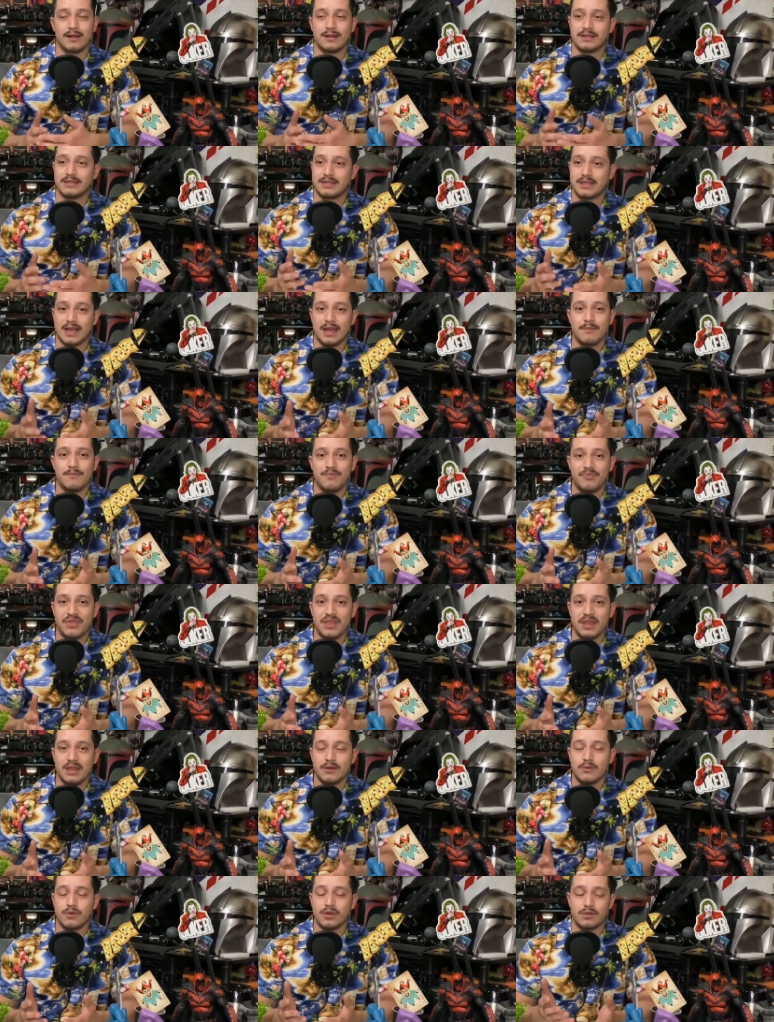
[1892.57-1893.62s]
Same
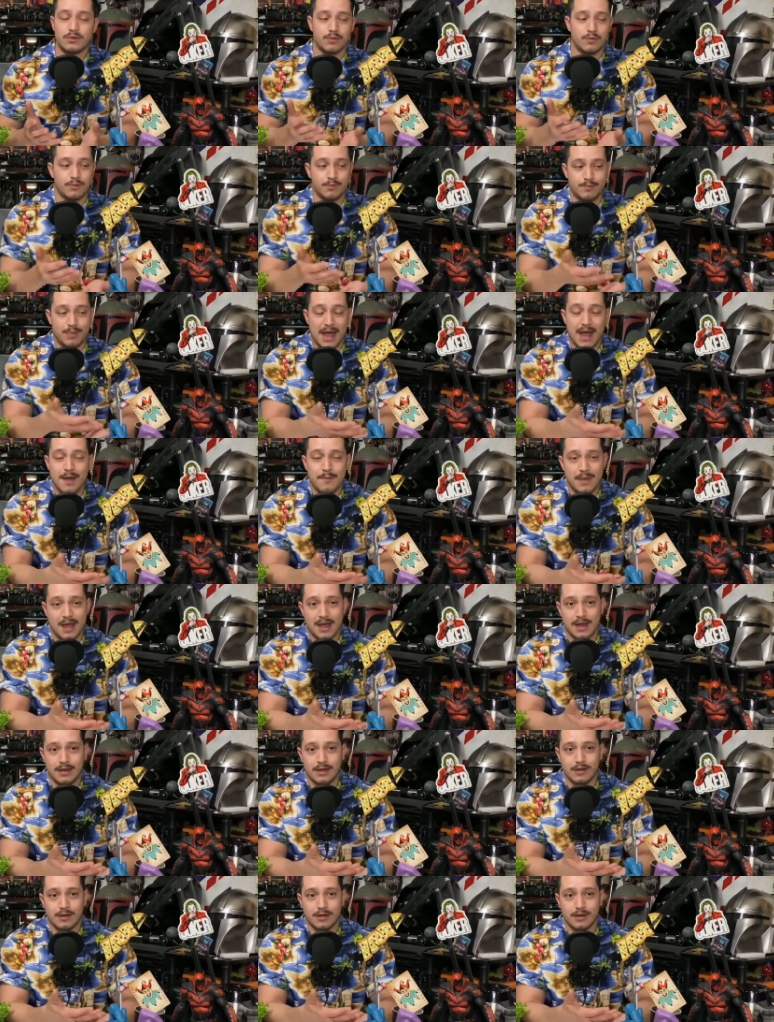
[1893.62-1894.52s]
thing with Batman.